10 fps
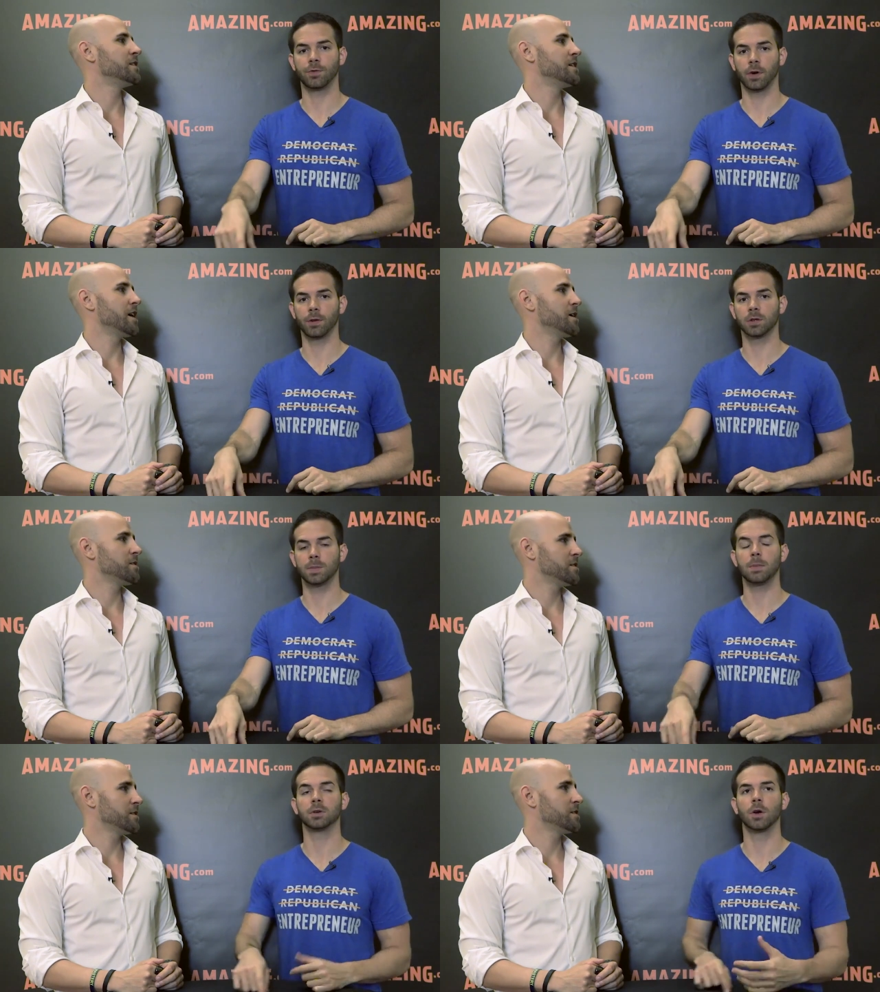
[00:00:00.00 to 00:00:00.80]
Speaker 1: in front of
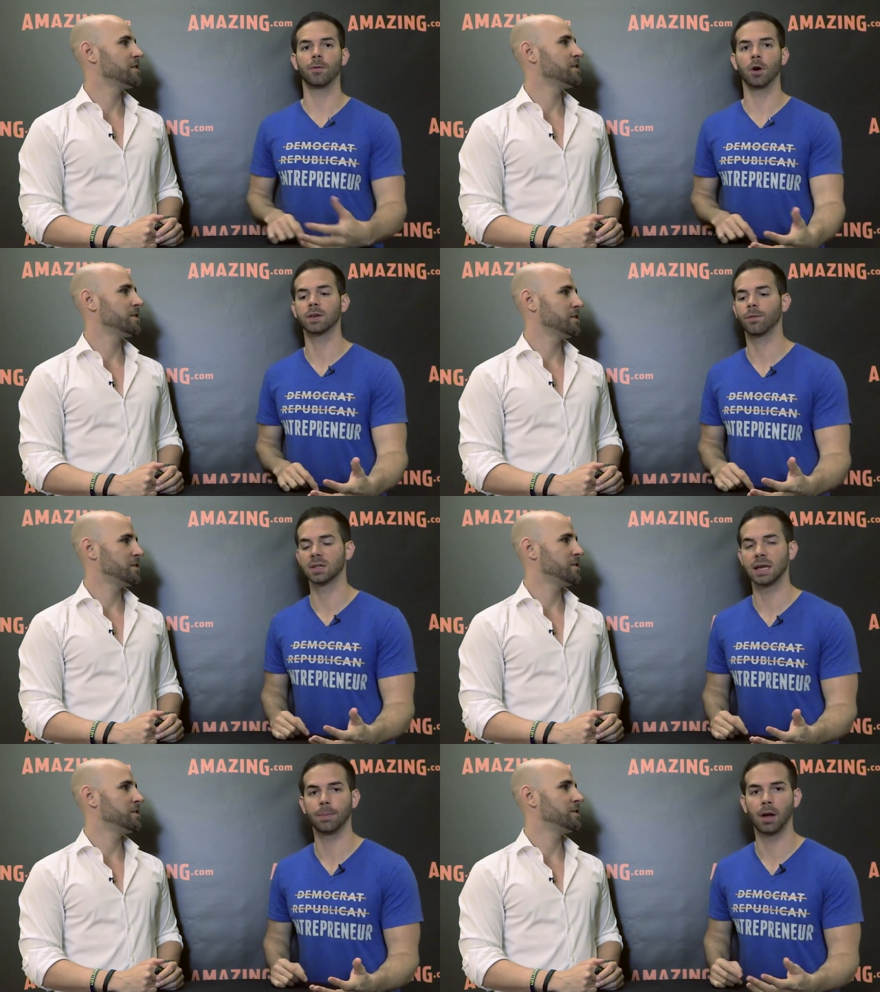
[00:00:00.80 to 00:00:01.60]
those people. So for,
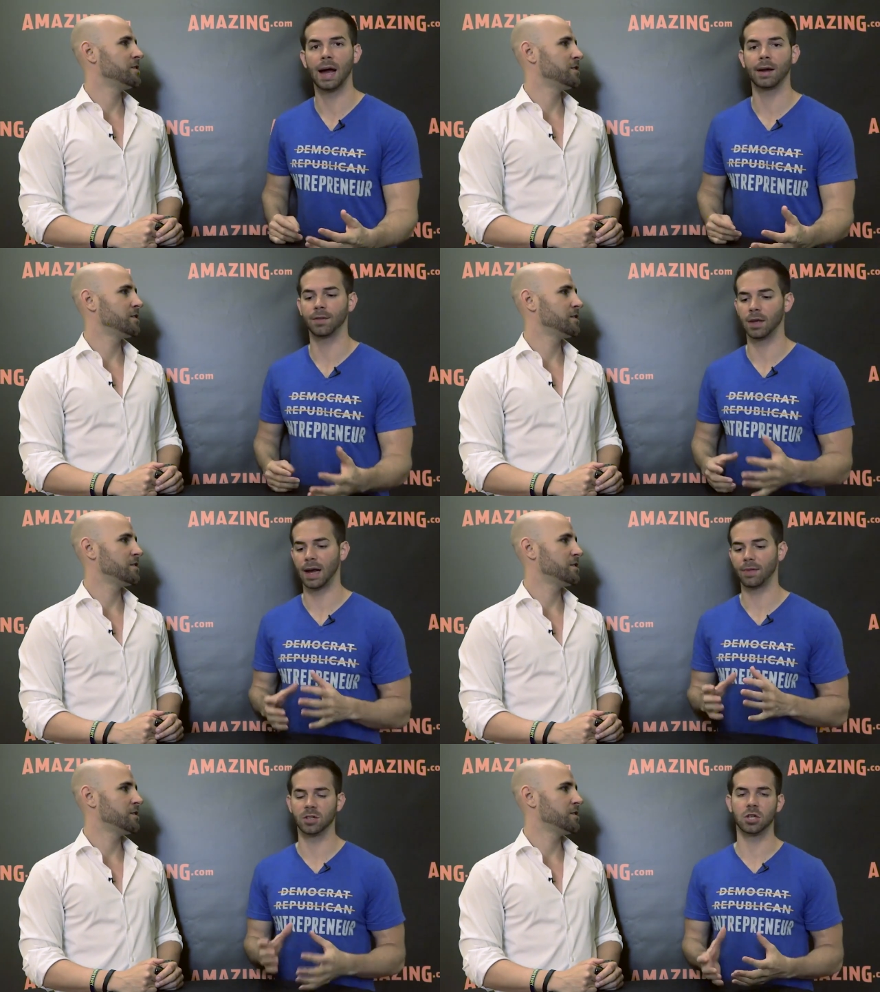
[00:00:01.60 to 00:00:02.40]
for example, I had
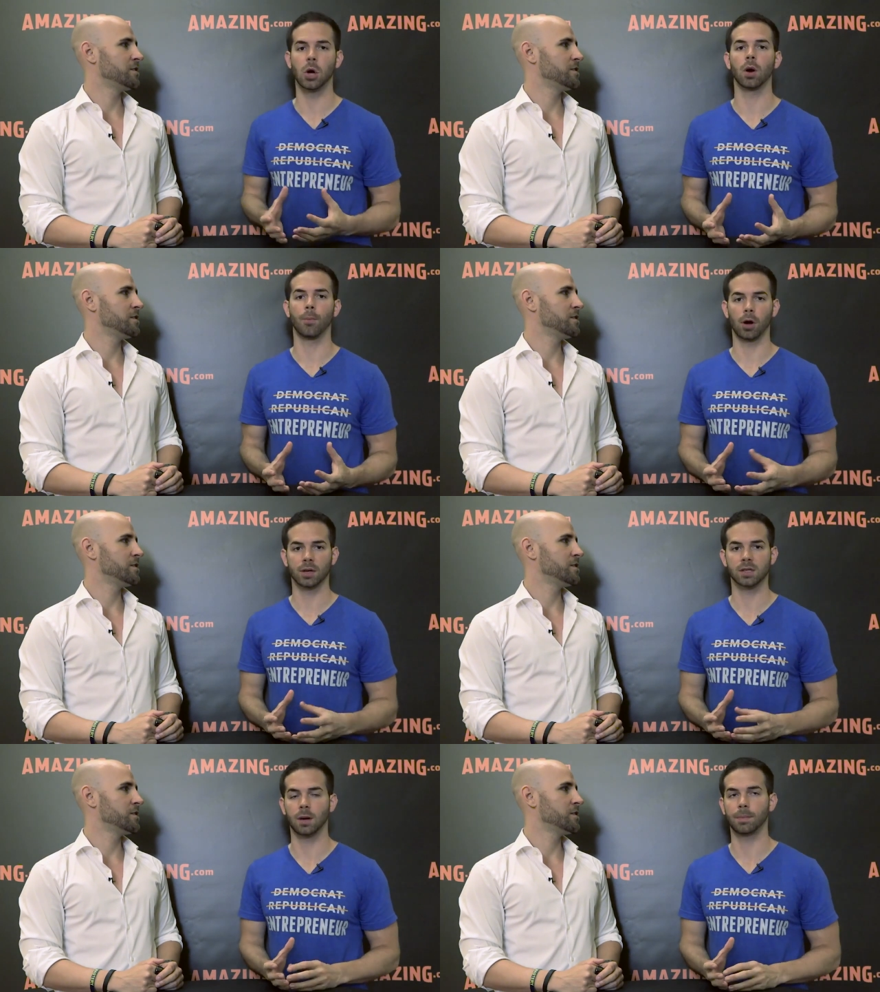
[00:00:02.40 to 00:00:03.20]
I had this yoga
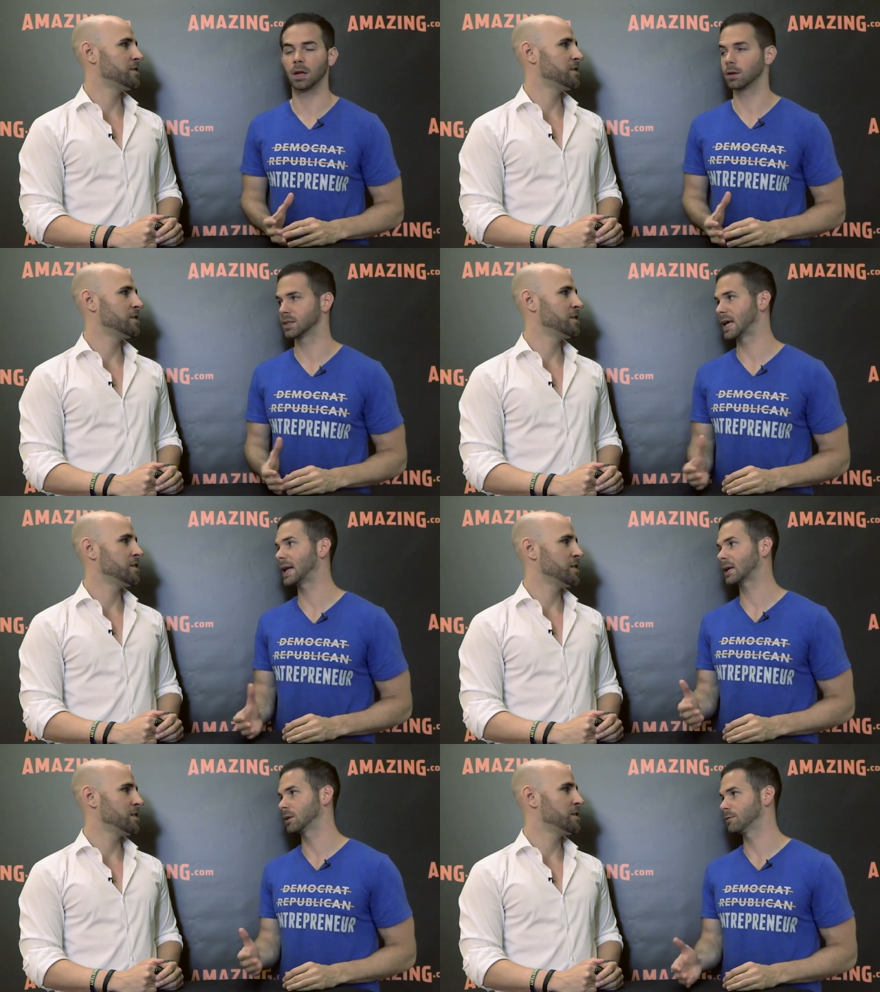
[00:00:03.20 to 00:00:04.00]
products company called
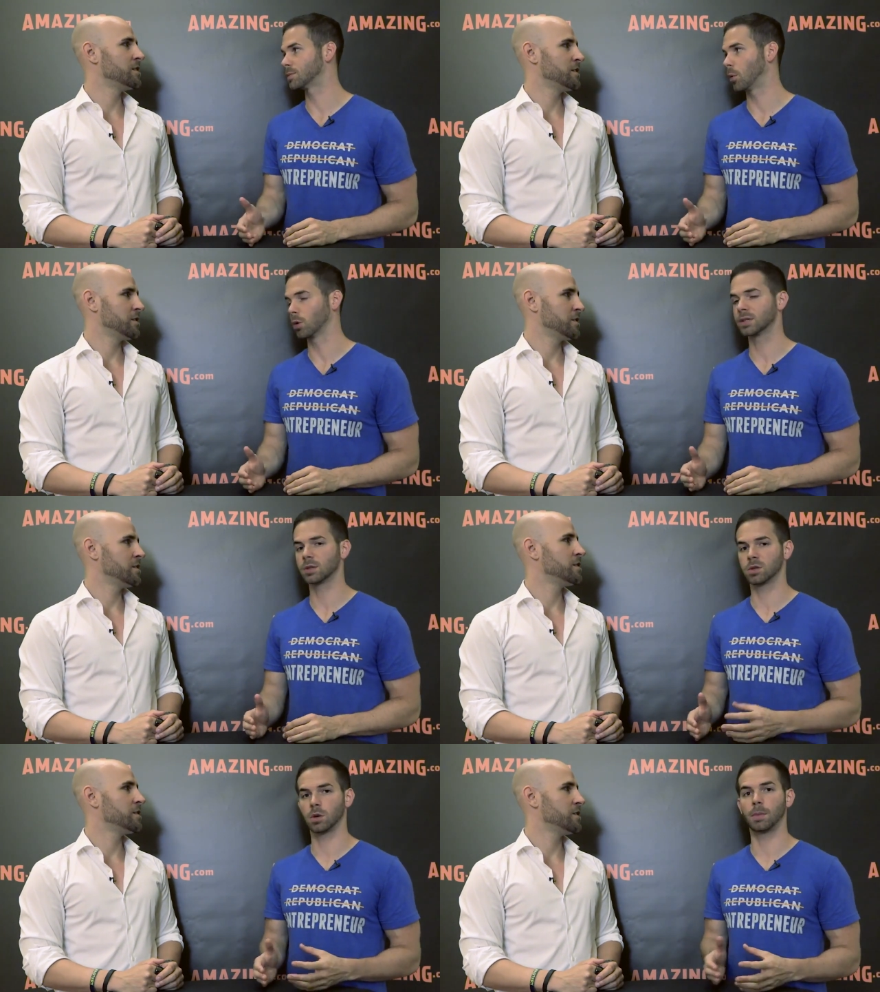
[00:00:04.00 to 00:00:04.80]
Zen Active
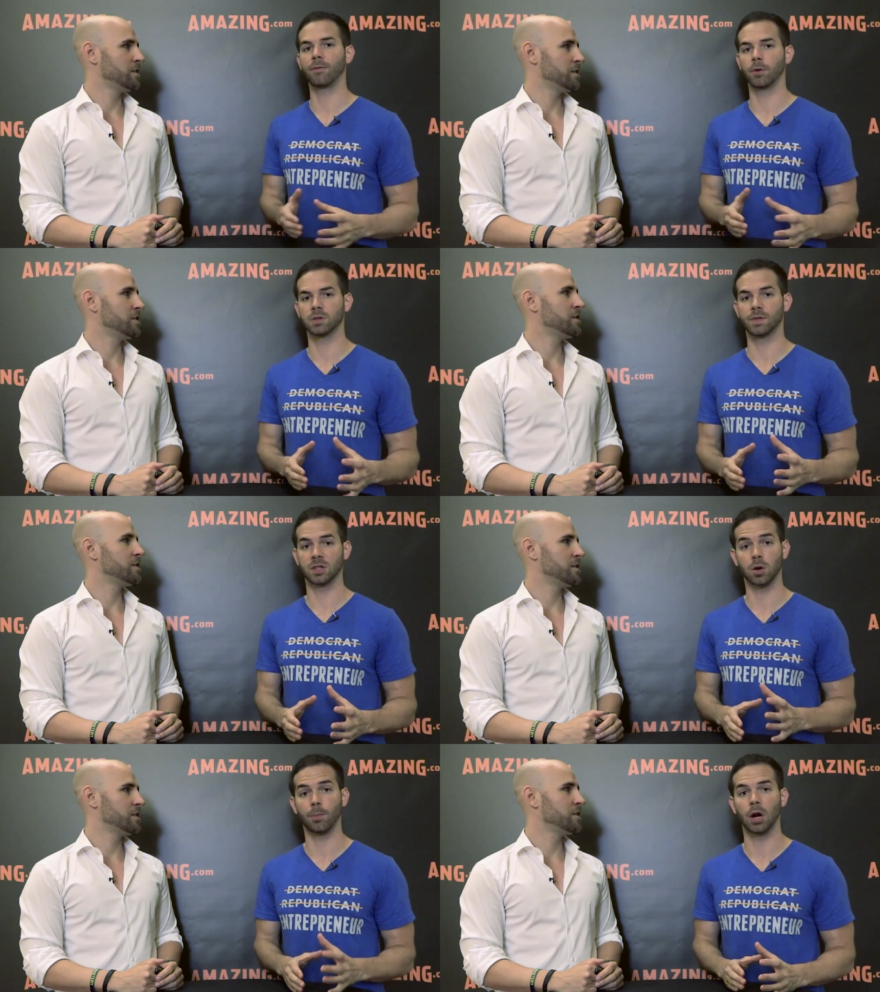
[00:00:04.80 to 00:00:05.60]
Sports. It was one of my first
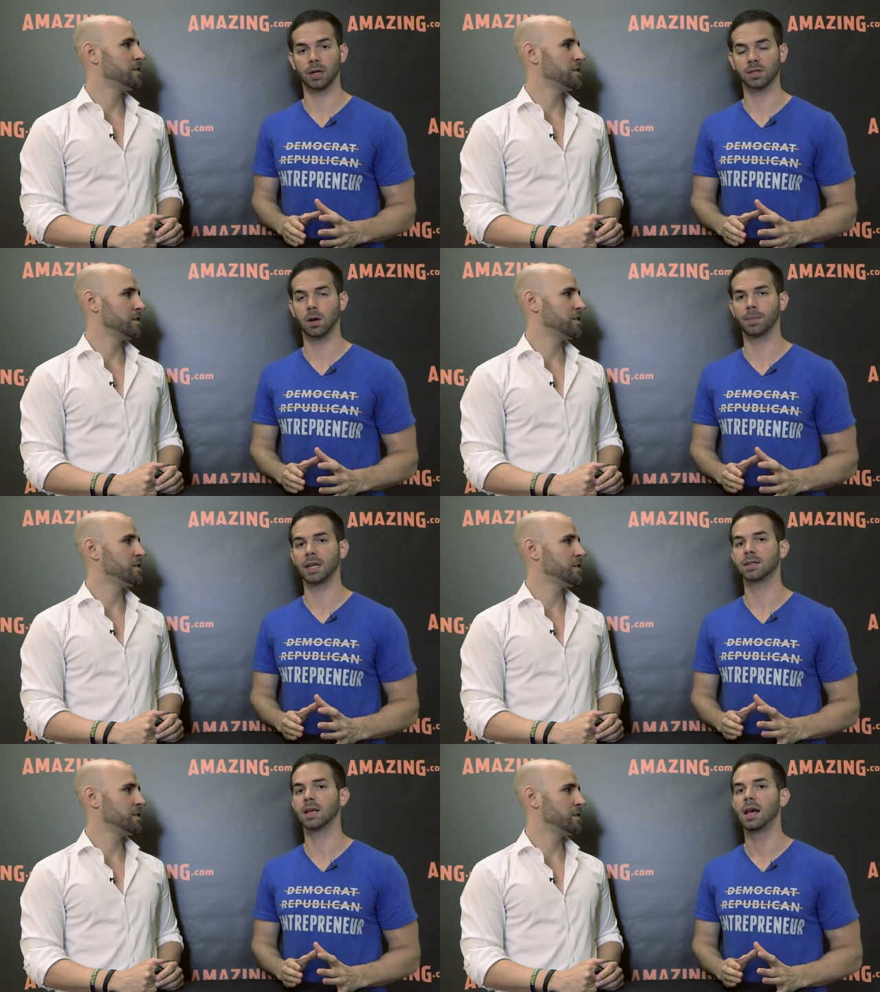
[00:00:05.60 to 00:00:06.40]
physical products
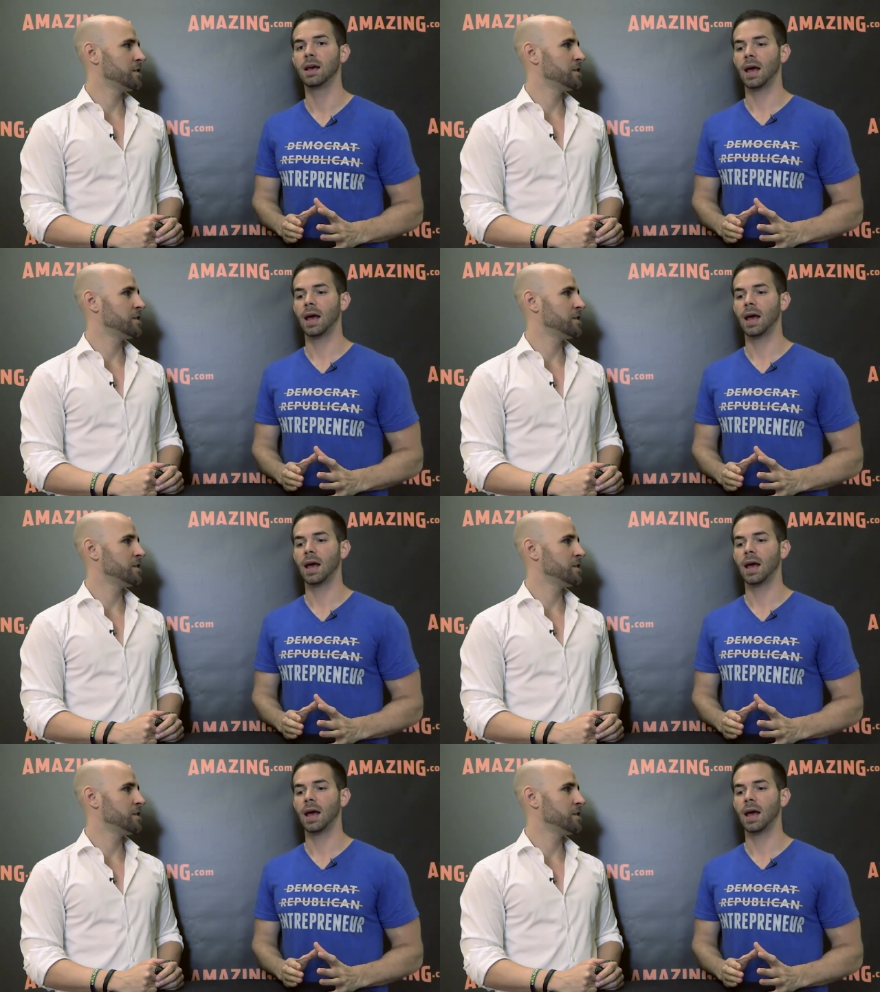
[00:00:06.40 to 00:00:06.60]
companies.